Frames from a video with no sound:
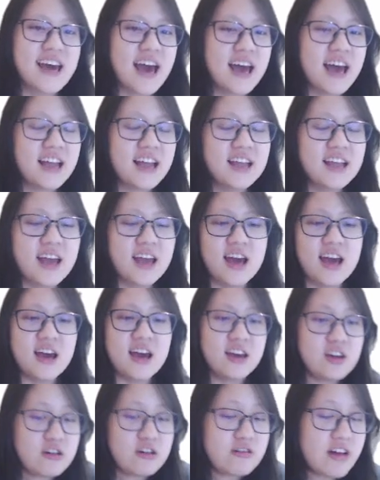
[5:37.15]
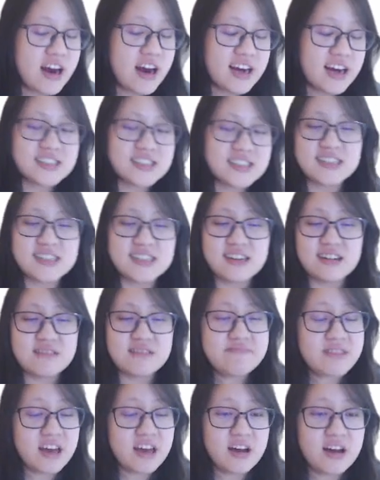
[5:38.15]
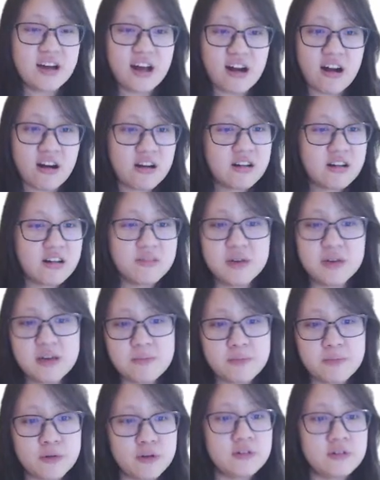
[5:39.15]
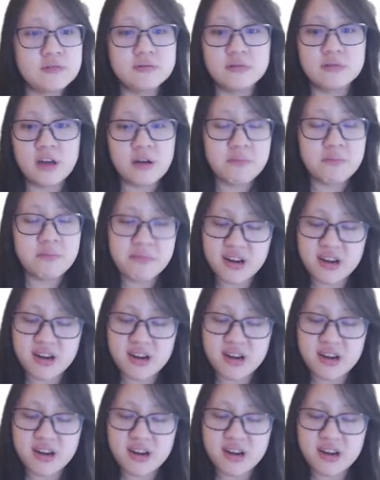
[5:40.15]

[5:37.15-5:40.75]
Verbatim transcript: and you're right um there are people there are